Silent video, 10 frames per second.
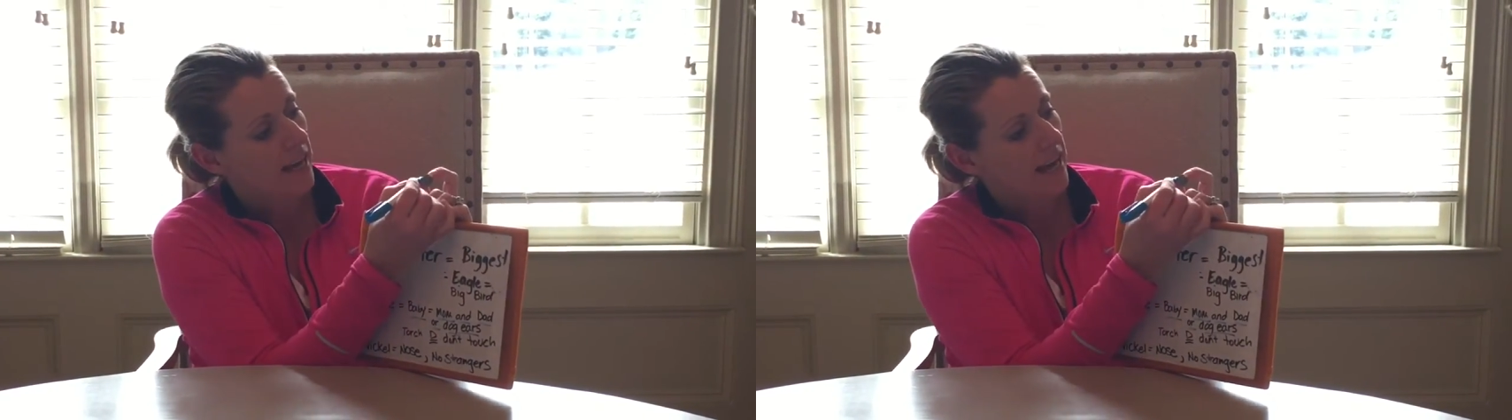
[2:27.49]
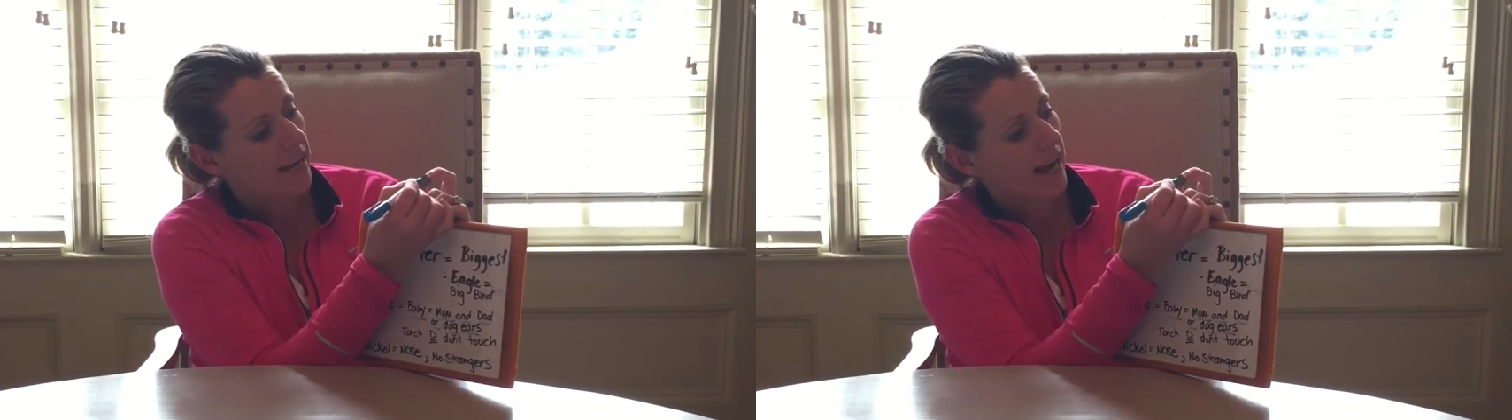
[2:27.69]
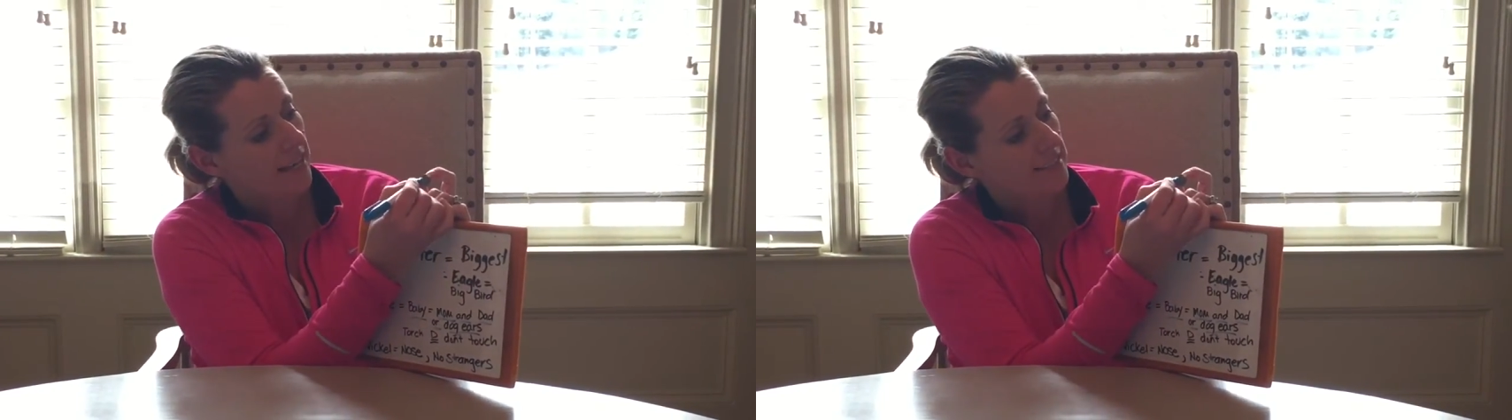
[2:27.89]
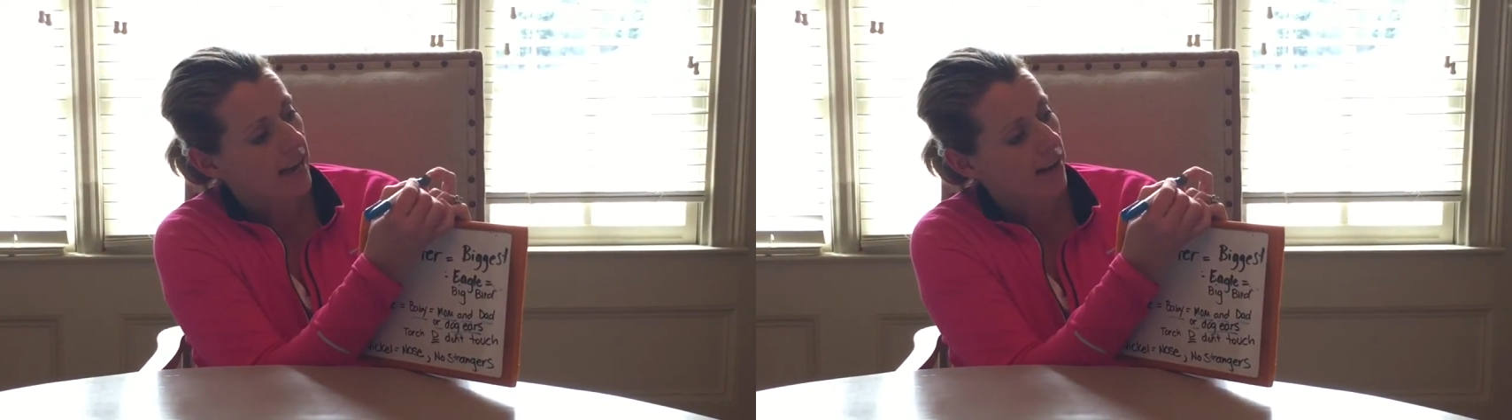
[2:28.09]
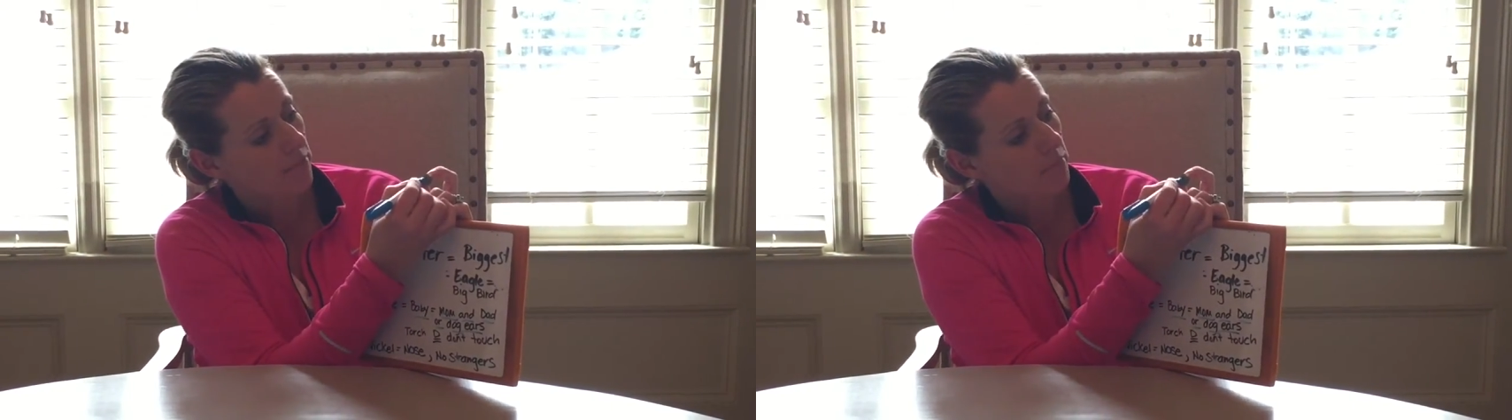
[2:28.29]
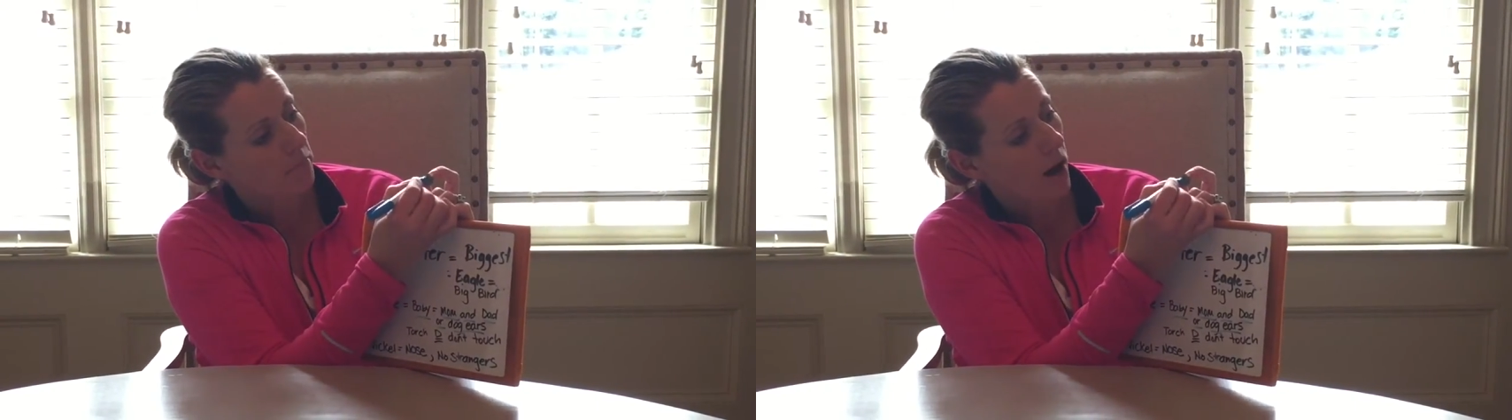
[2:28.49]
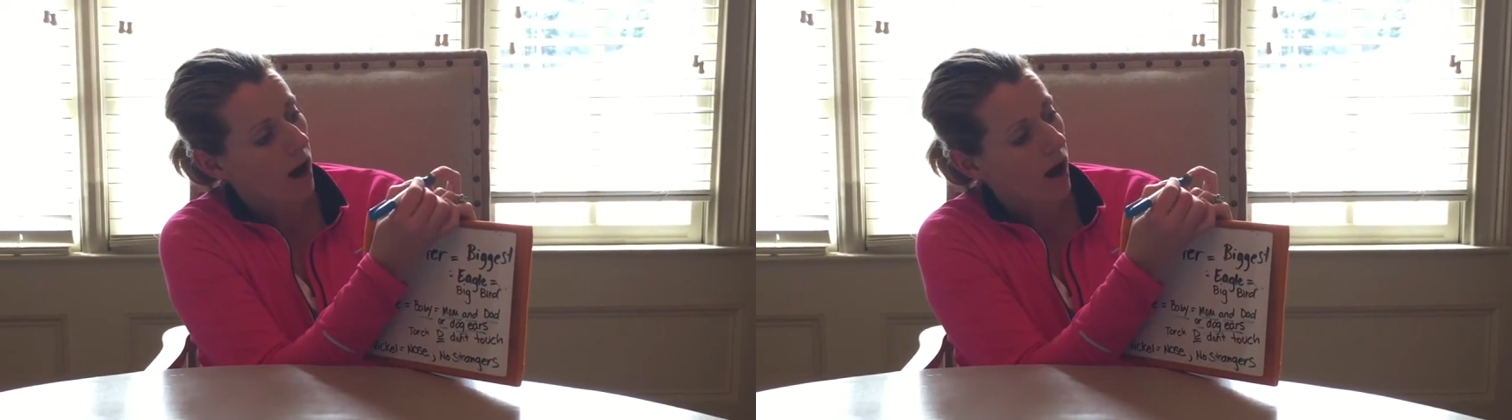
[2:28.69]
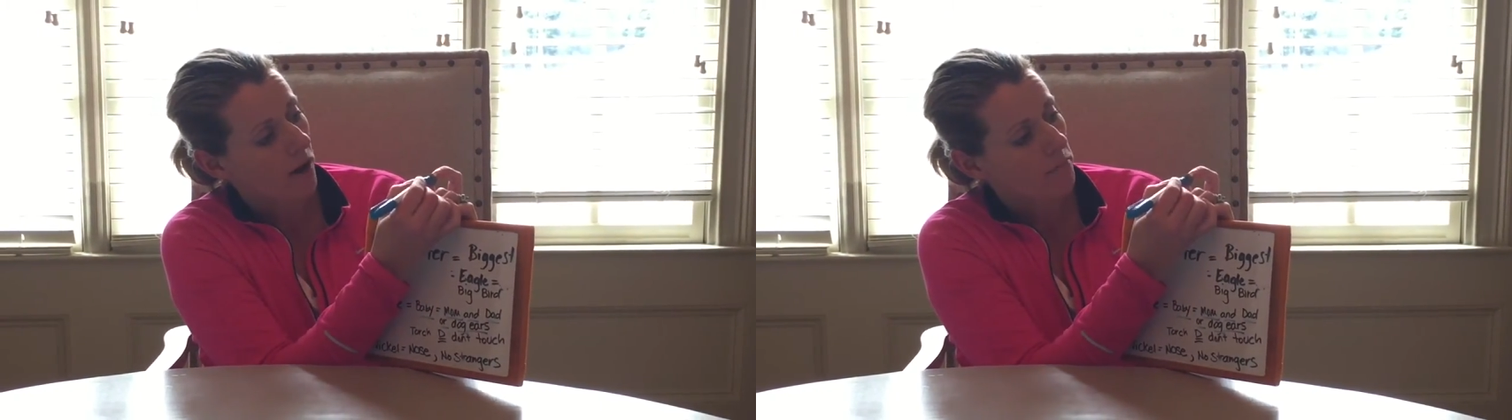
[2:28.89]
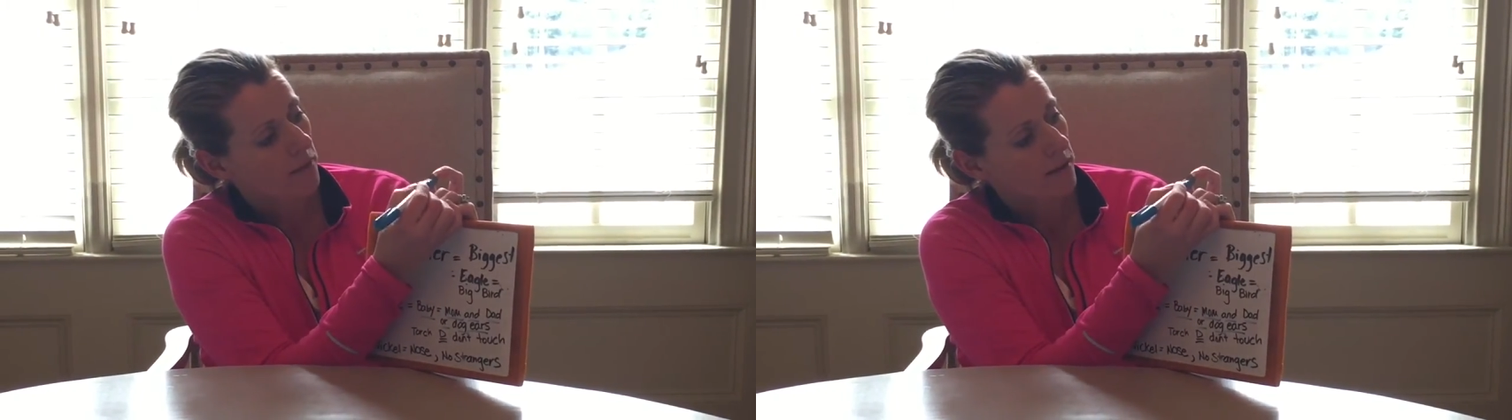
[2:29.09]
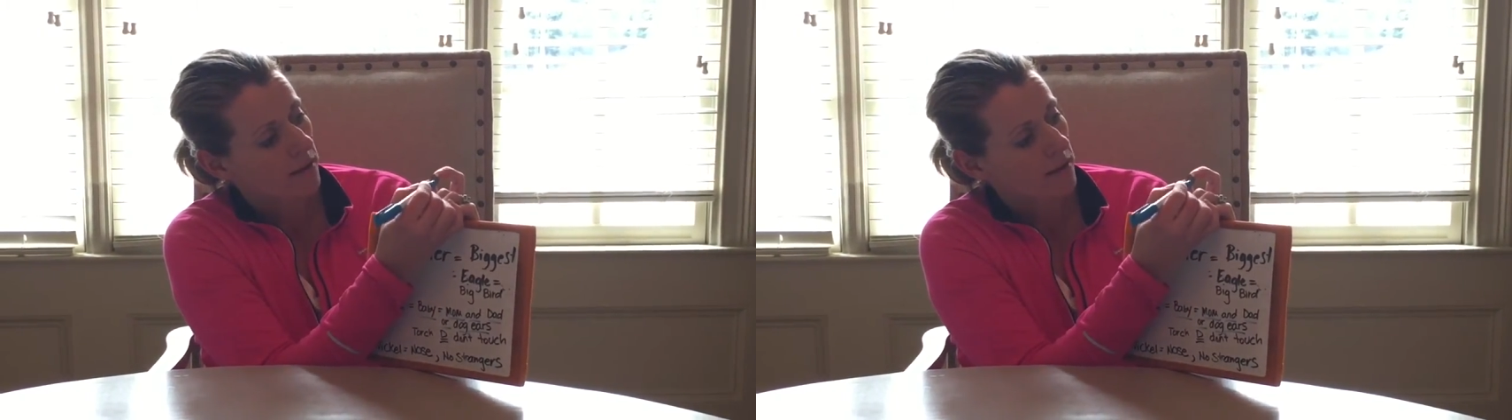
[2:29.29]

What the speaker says: it has to have mom